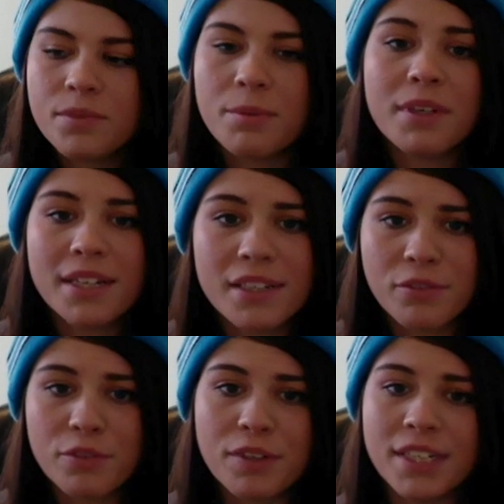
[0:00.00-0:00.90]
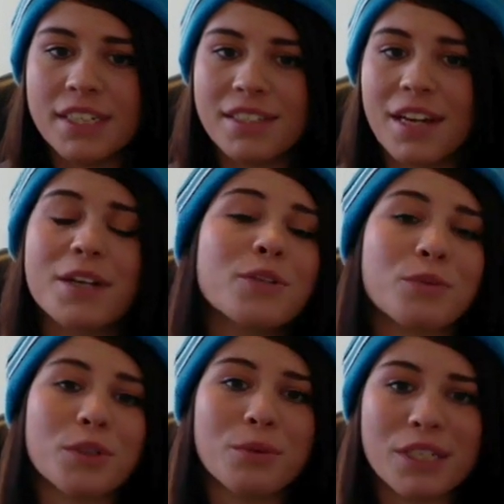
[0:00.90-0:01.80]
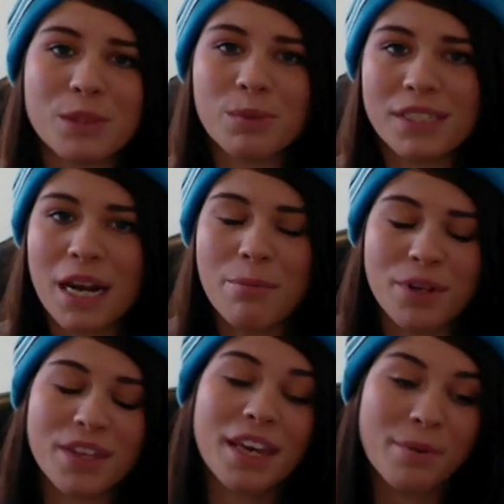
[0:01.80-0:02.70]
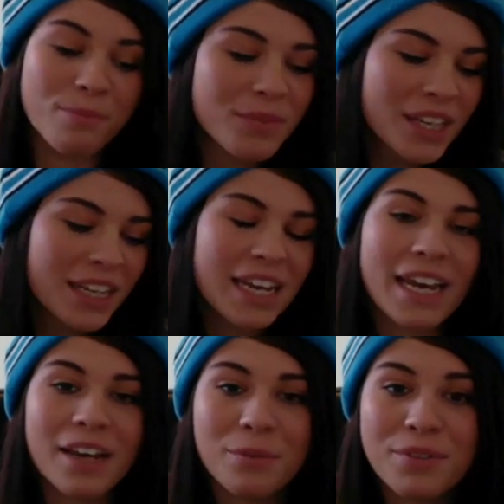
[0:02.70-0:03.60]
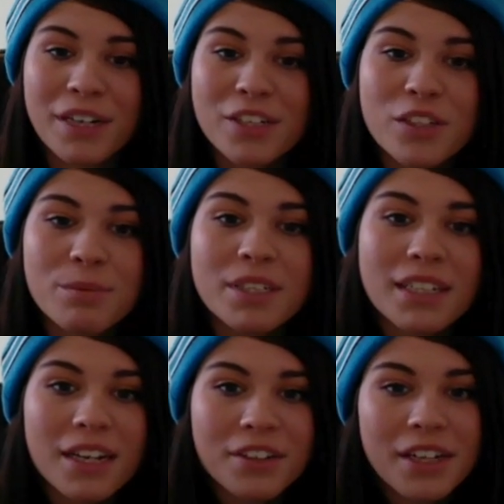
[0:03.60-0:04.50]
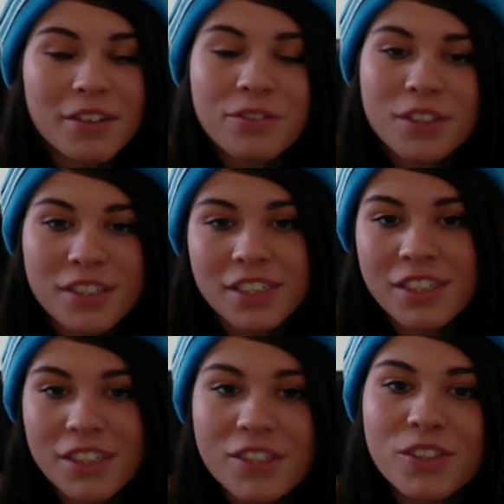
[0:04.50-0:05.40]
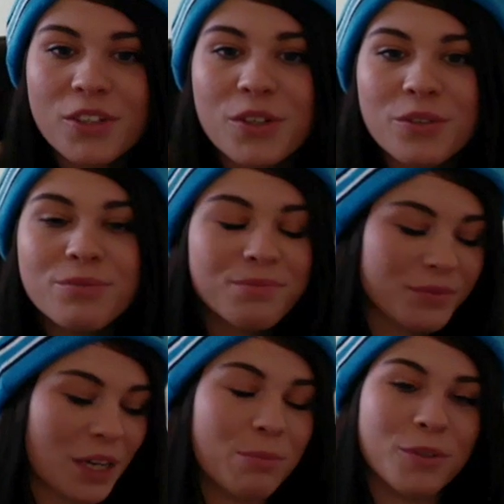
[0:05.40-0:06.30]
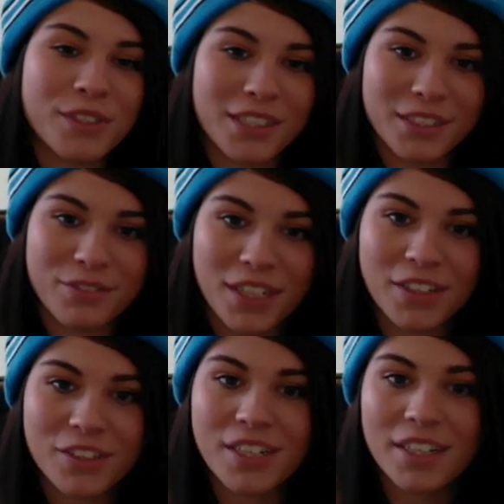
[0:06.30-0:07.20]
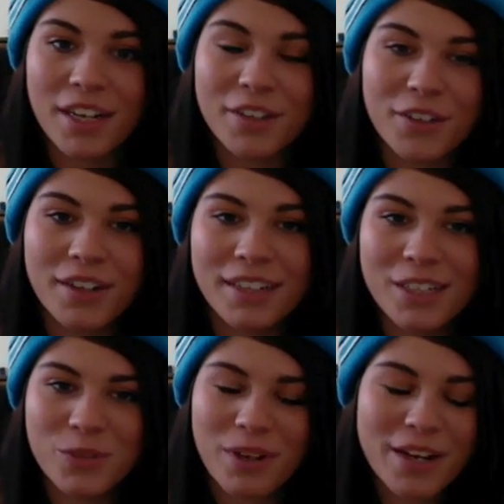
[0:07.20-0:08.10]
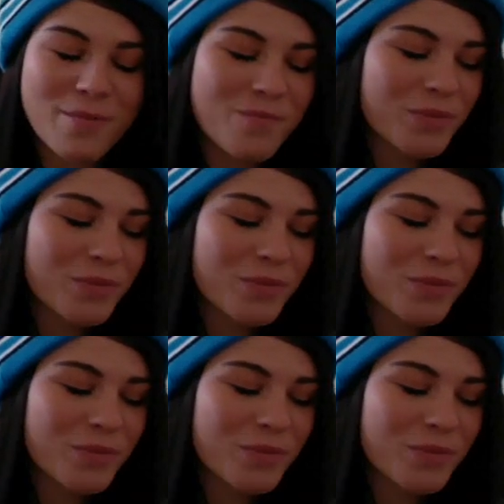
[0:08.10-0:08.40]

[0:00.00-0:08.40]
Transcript: something I did for fitness. I just really wanted to spend time with him. And we've actually been together now for 6 years, so couples that live together stay together, I guess, right?